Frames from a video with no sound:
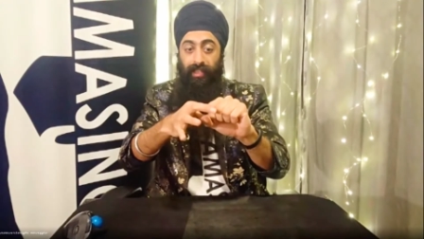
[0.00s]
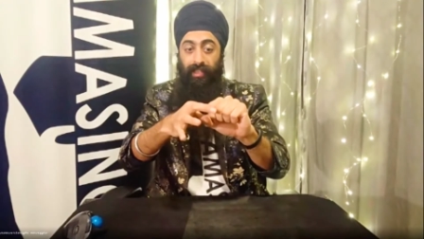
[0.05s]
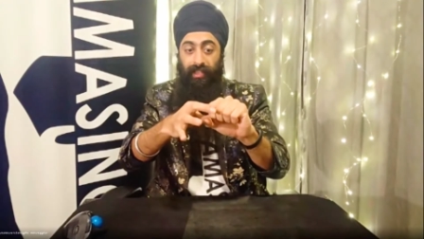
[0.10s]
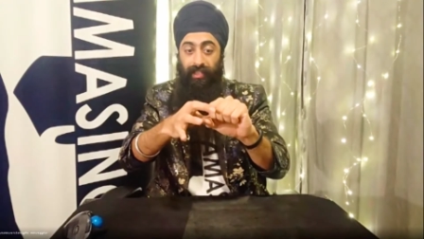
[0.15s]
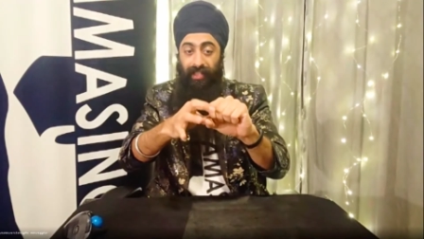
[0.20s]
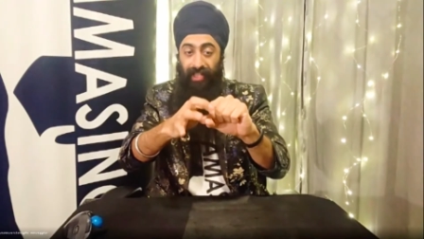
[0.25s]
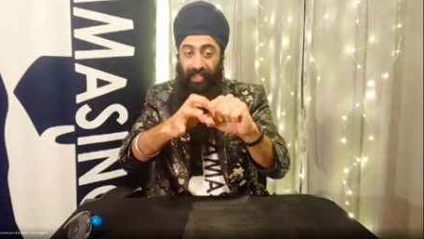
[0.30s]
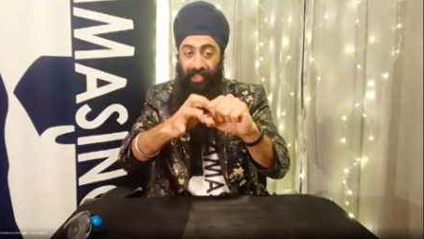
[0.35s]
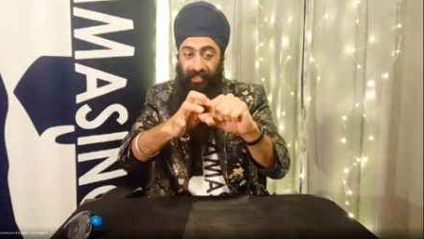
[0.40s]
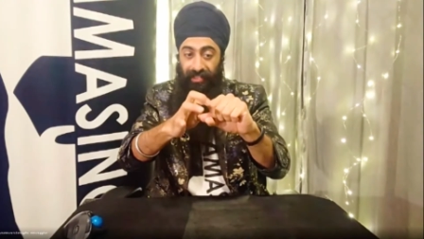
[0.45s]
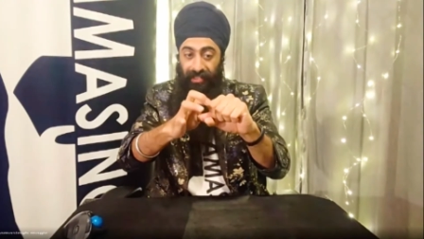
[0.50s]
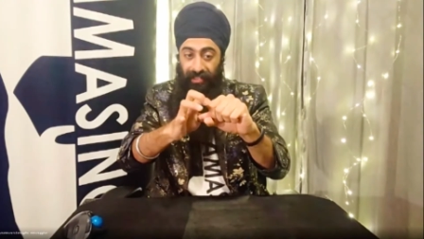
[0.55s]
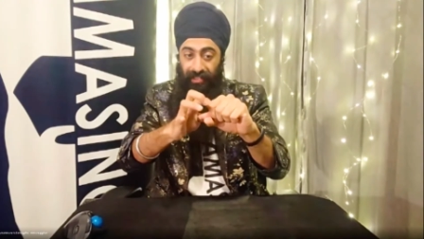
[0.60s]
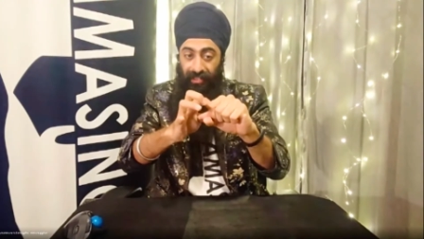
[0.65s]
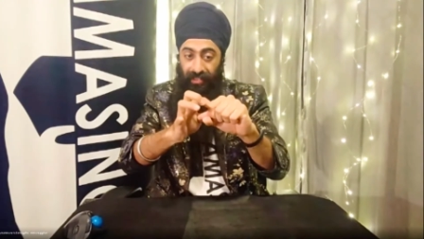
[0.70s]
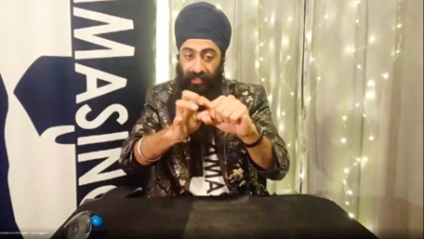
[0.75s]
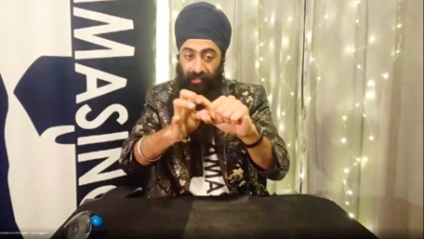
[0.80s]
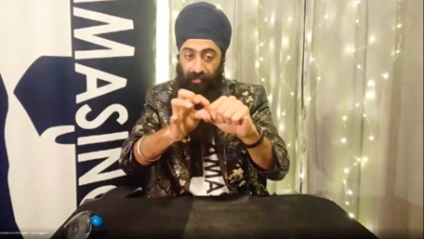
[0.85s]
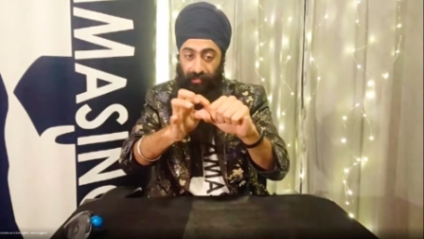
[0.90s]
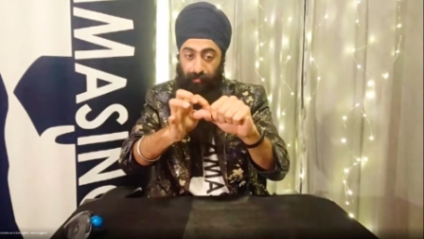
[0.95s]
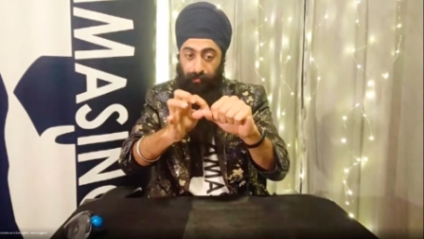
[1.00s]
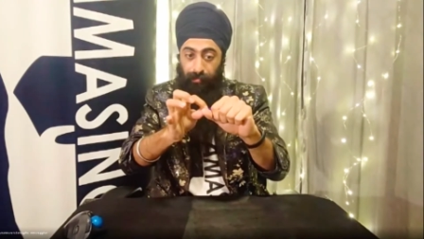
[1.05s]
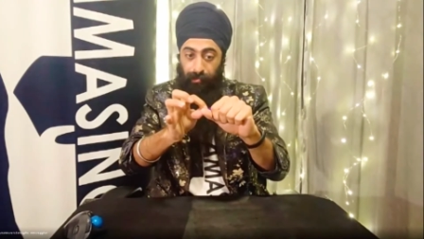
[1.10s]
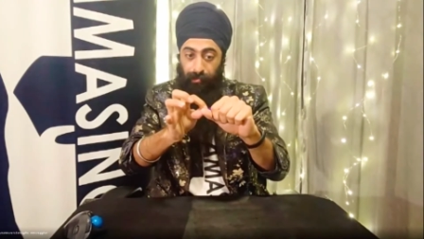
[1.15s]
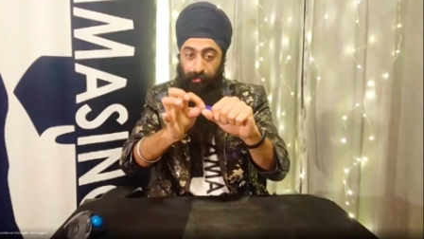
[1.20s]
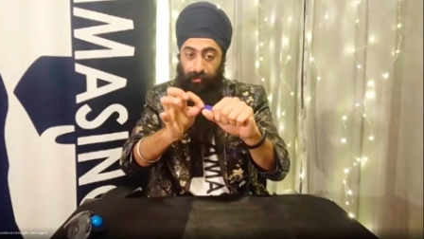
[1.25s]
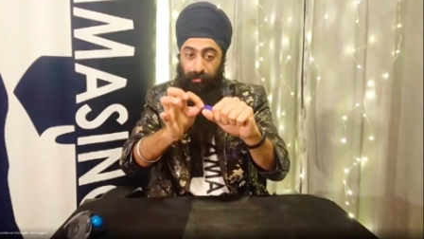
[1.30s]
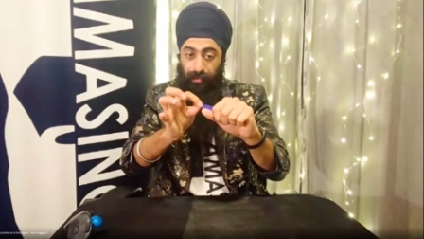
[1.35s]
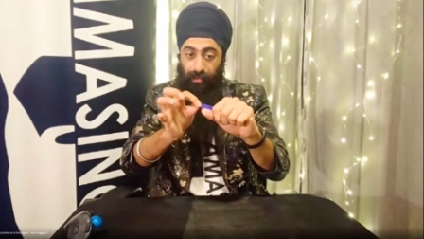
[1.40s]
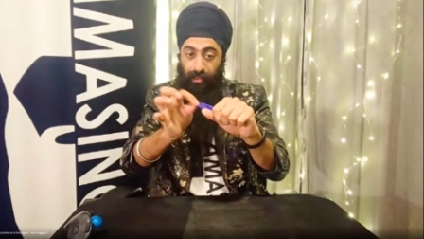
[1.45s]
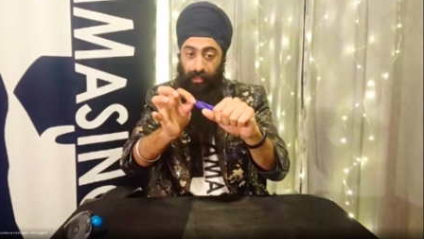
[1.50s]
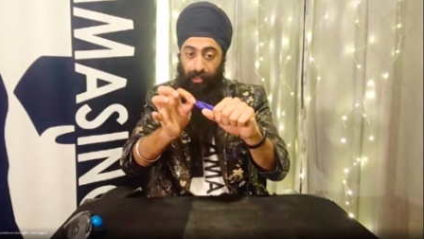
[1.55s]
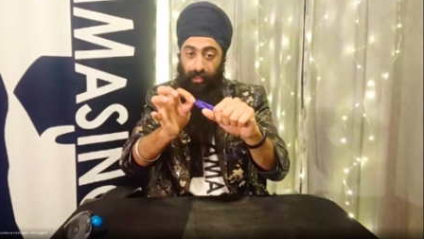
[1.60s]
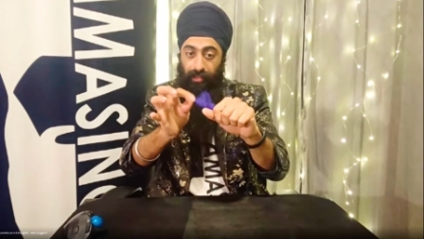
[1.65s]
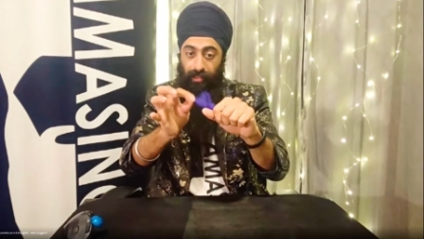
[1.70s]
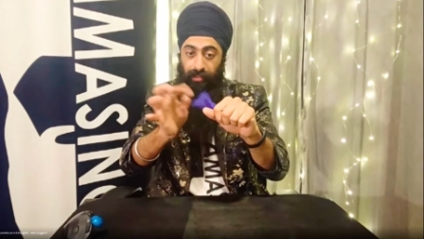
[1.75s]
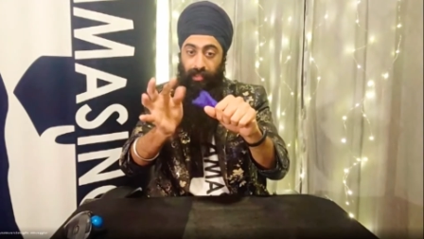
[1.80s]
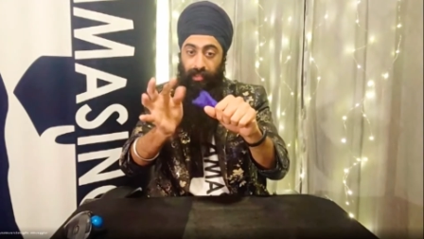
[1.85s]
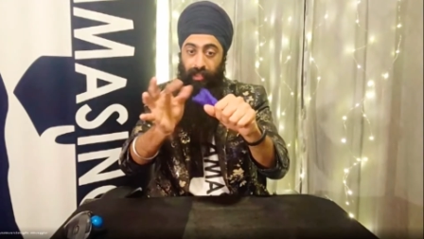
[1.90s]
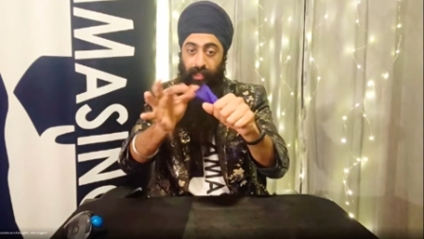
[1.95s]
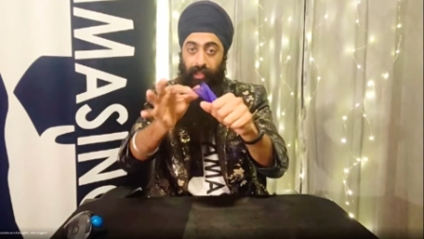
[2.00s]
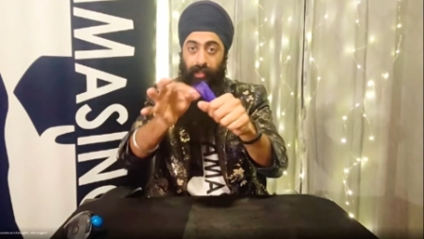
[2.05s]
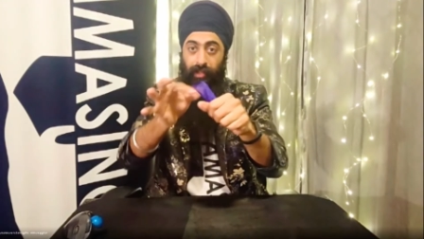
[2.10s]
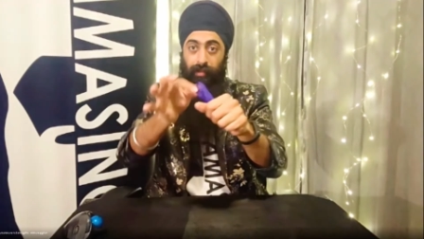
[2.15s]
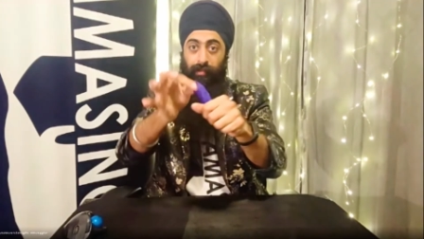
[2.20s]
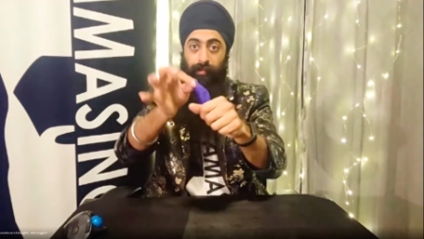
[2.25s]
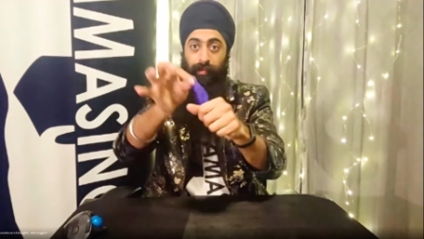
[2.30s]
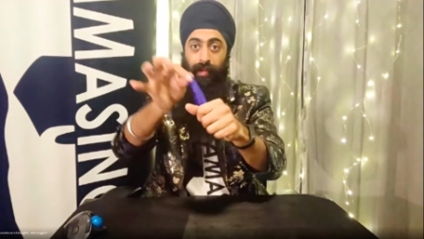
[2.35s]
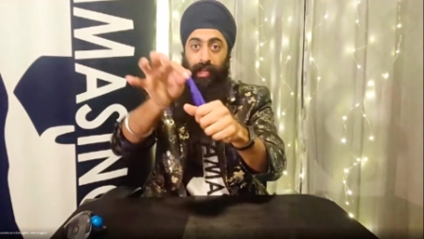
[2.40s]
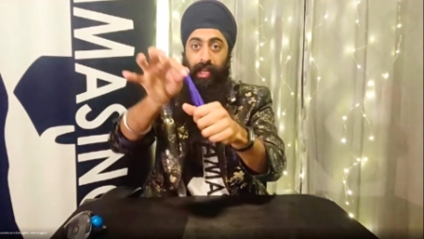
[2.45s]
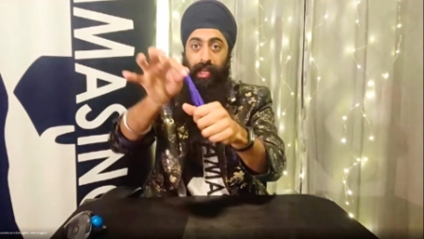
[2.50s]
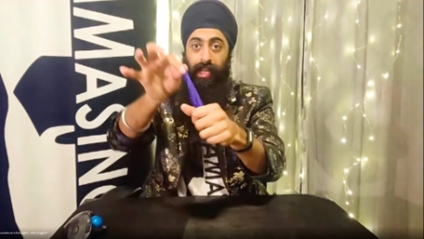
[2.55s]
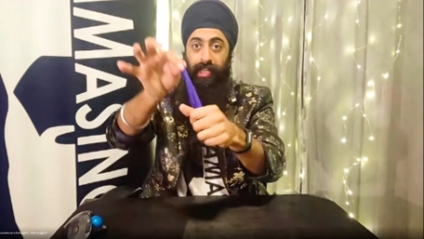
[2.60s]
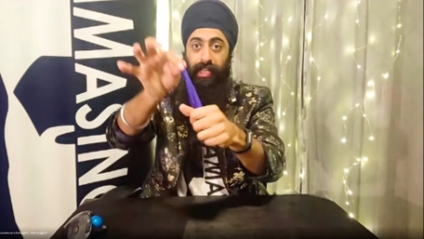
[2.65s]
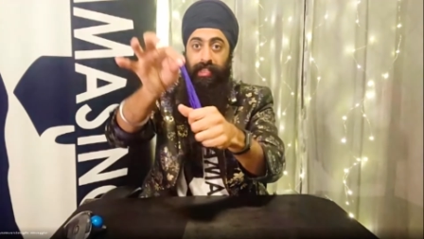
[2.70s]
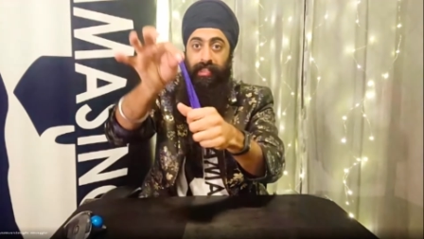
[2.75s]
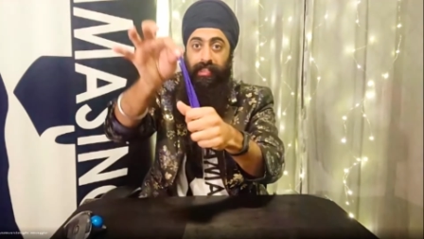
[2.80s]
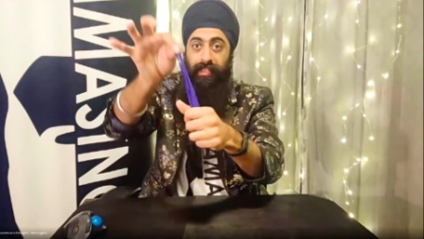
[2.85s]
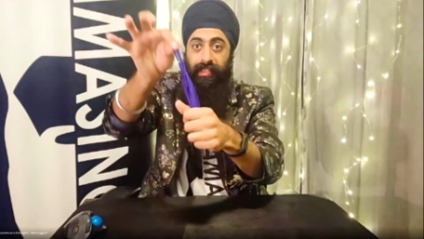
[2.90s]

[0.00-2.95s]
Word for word: that little blue cloth right